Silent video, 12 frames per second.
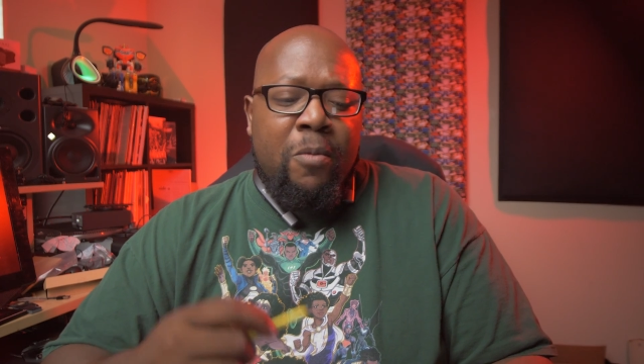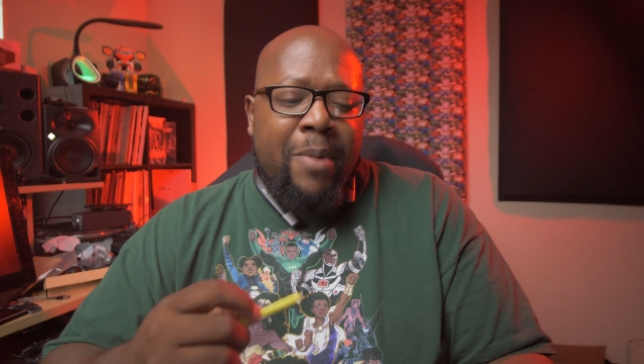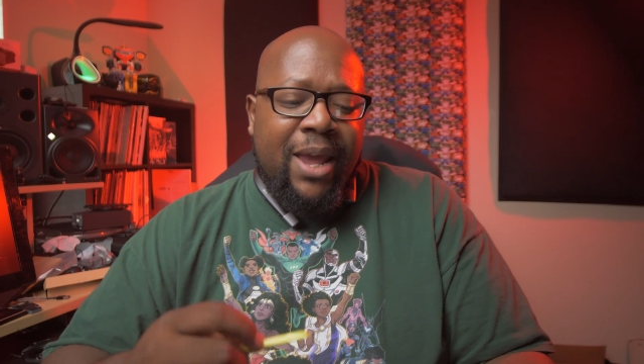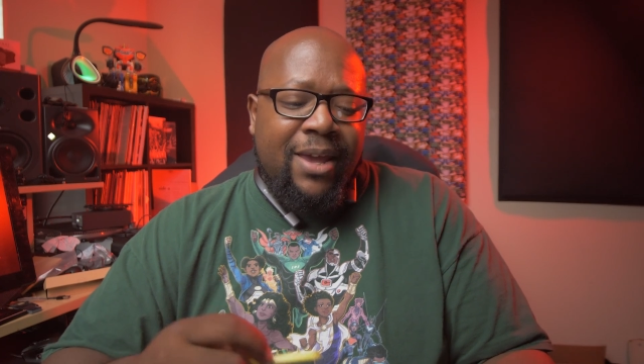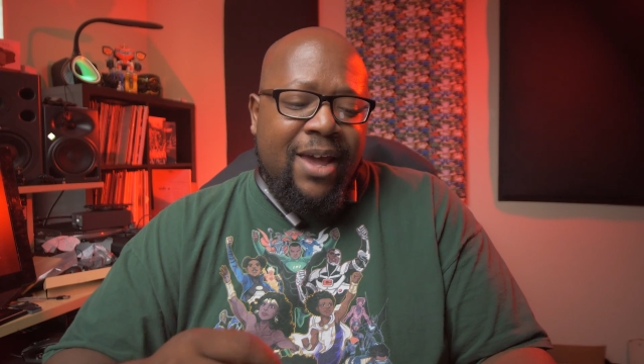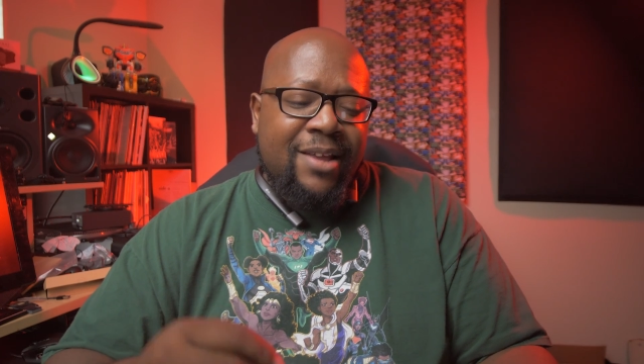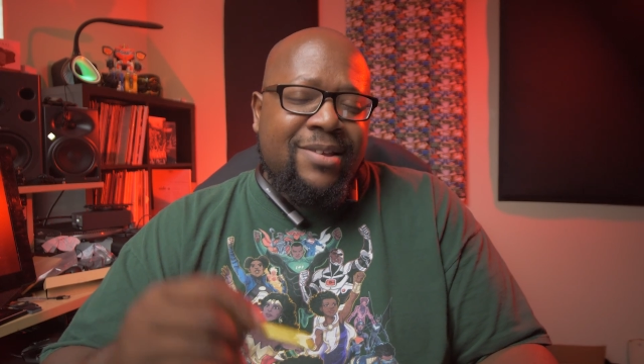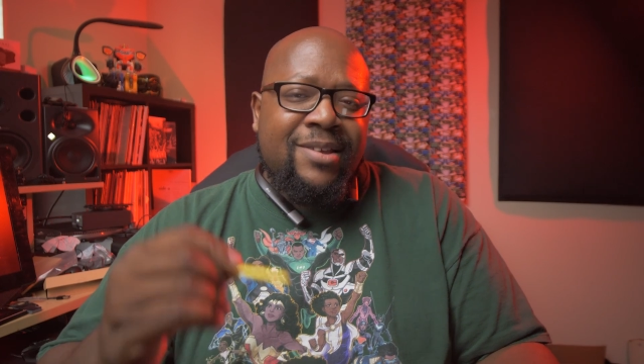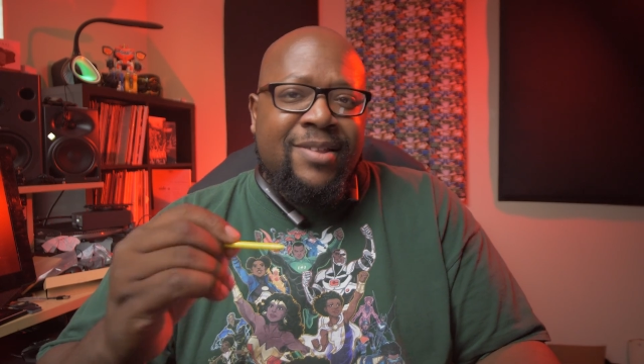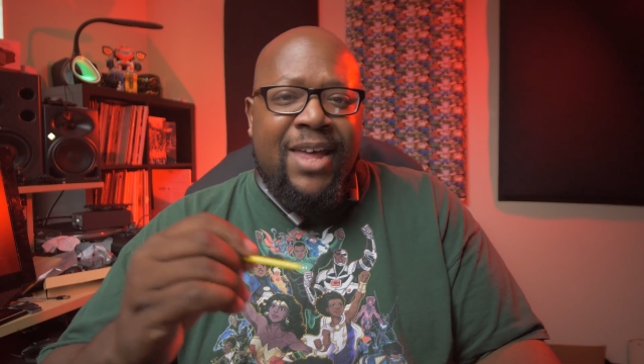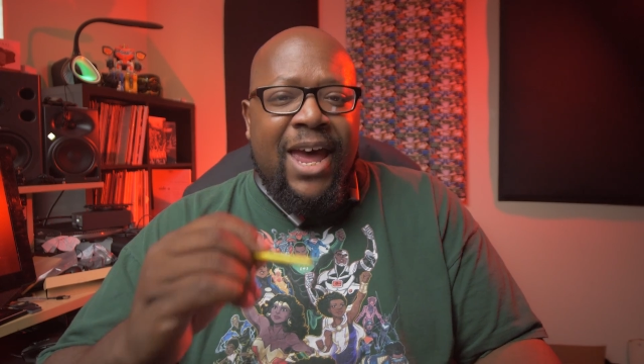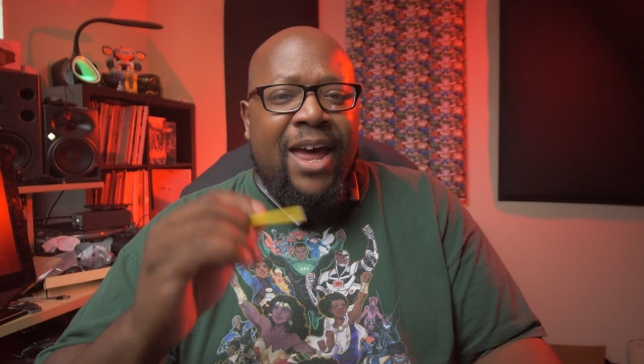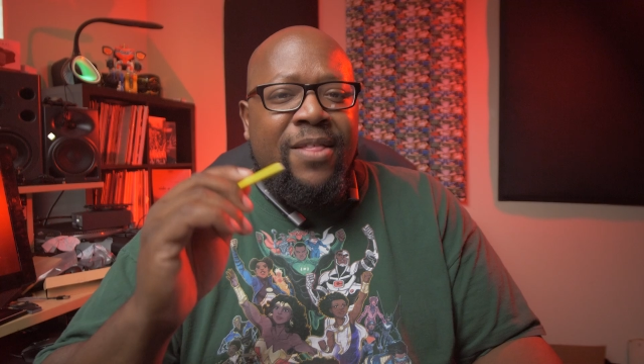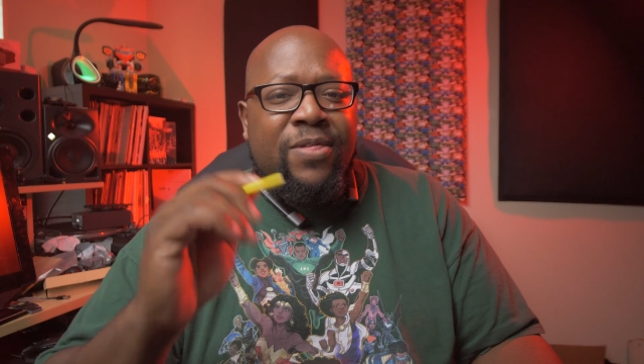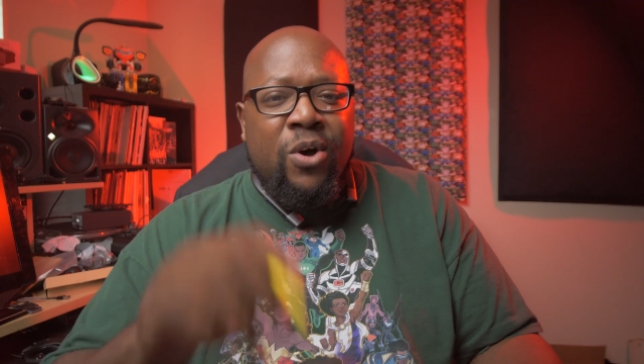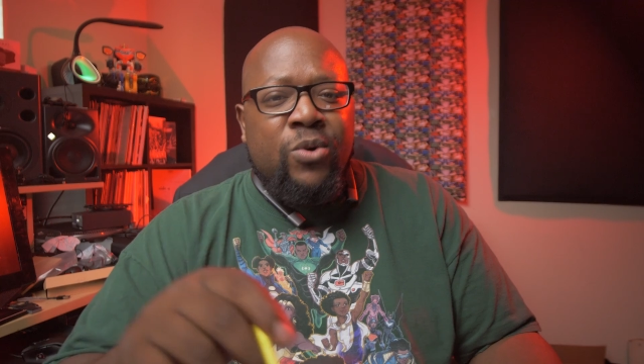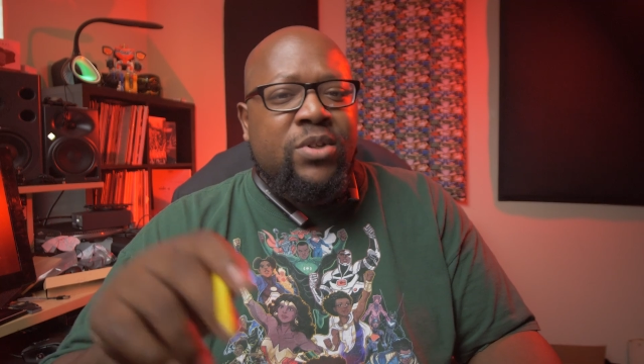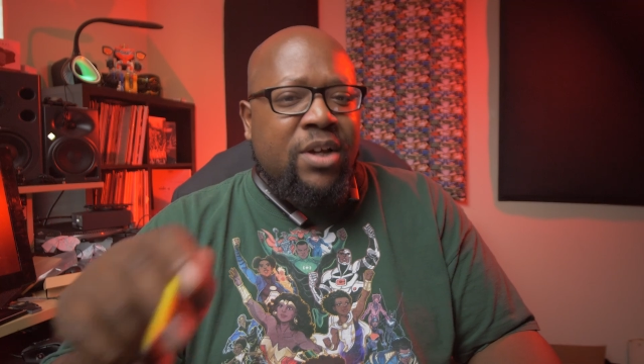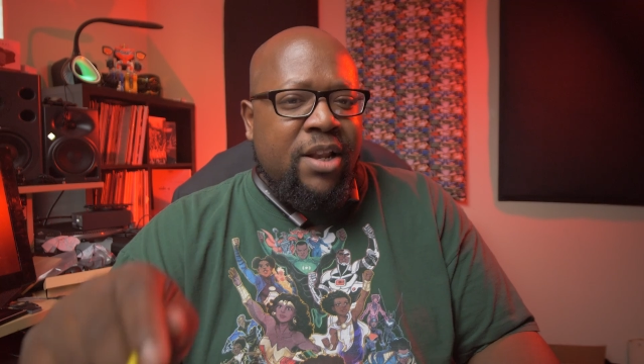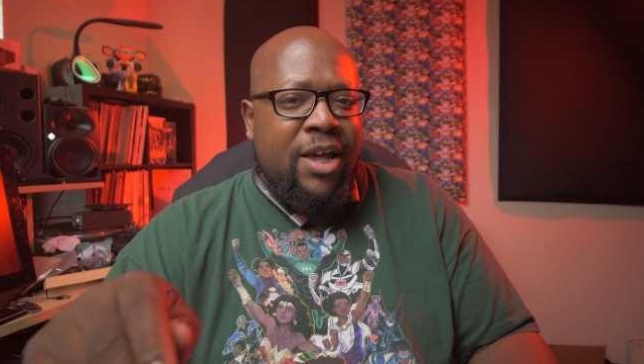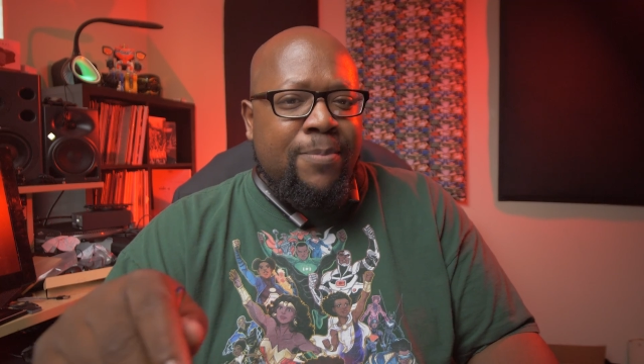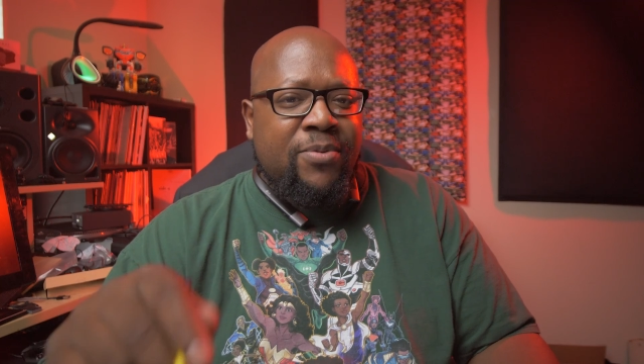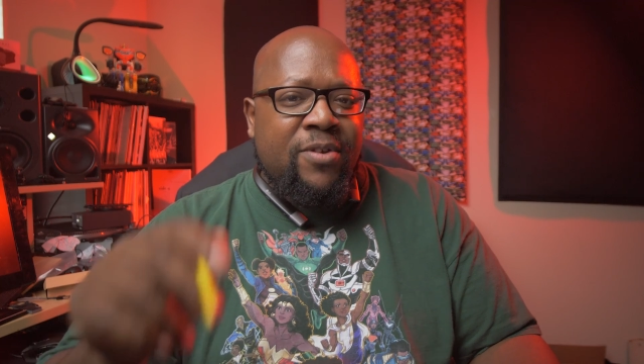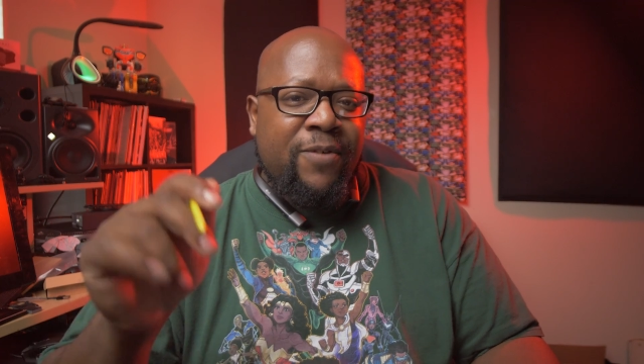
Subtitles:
my guess is that those clips,